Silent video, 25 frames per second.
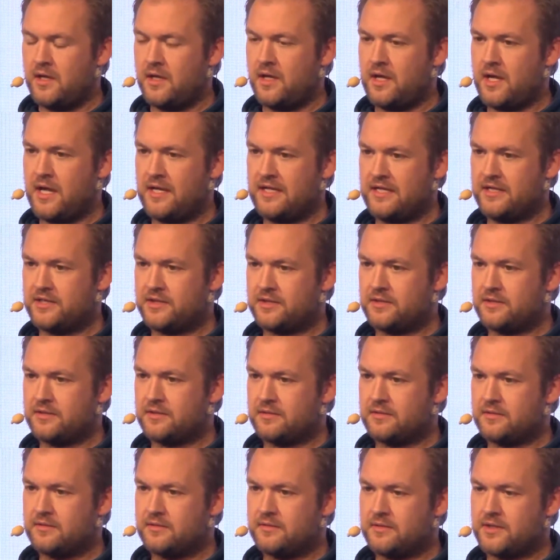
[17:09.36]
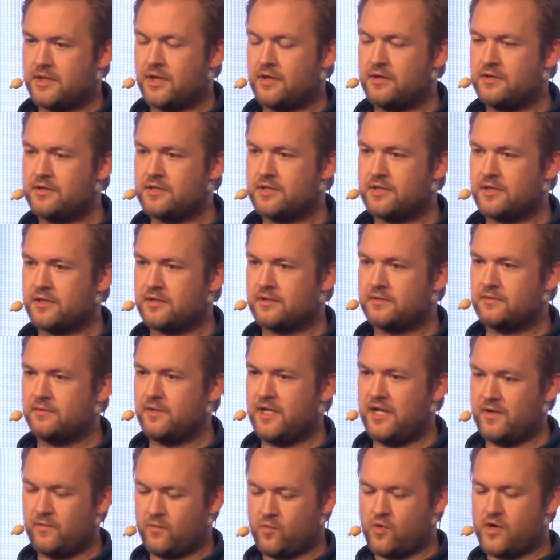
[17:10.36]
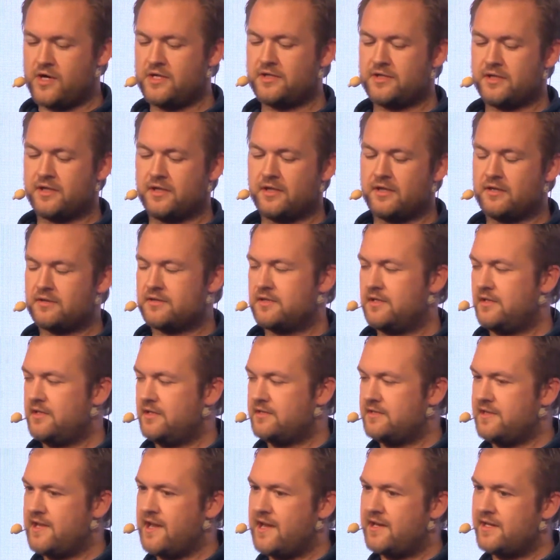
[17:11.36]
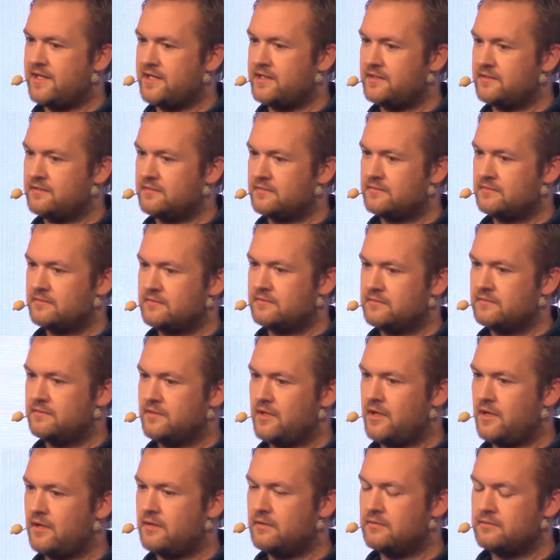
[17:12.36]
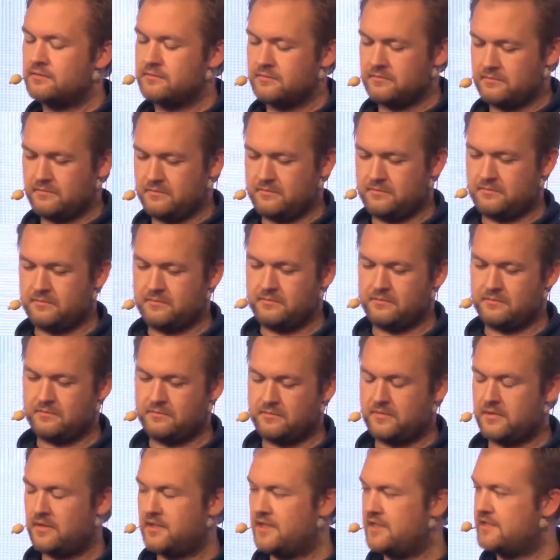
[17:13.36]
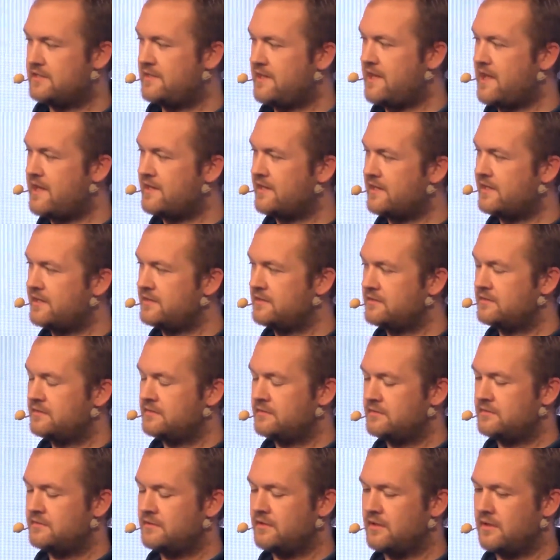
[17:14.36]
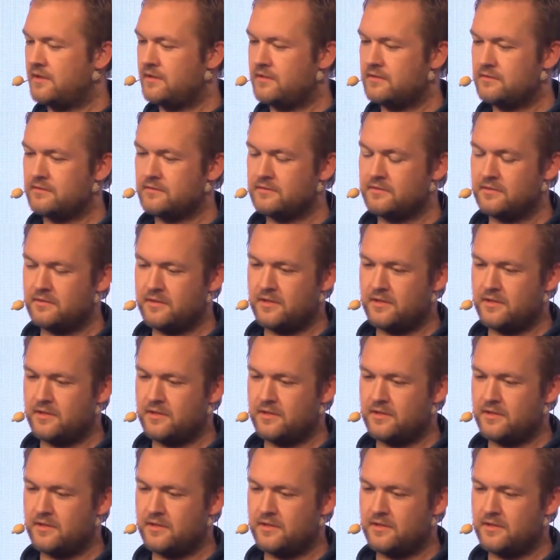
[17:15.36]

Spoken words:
And he turns it once and he goes, "Is that it? No. Is that it? No.